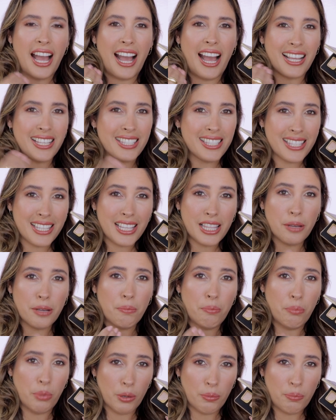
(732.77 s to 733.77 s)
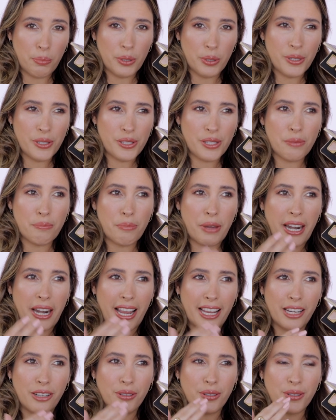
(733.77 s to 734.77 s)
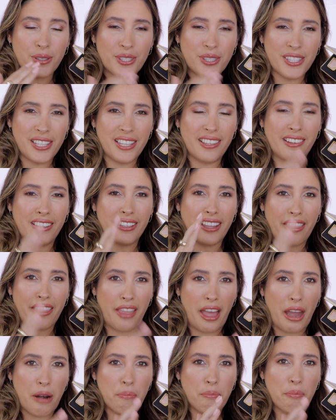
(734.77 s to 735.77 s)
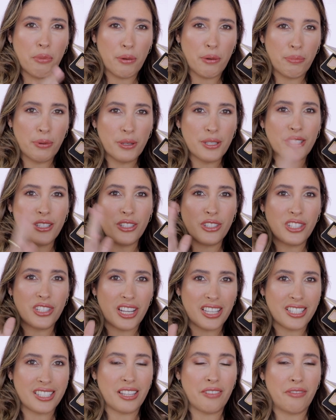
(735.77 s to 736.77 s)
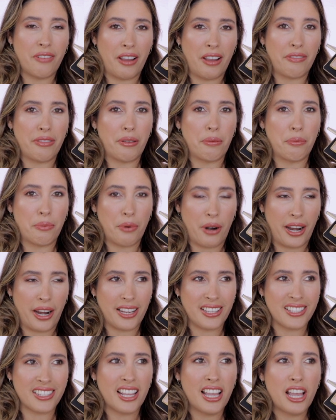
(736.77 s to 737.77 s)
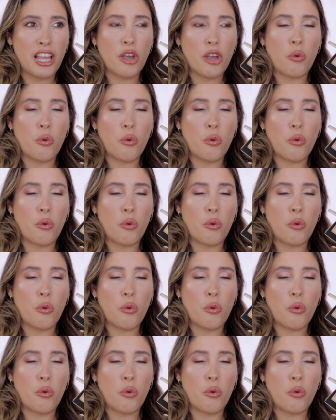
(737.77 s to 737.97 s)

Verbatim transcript: I see the purpose, but I don't consider that that purpose justifies the price.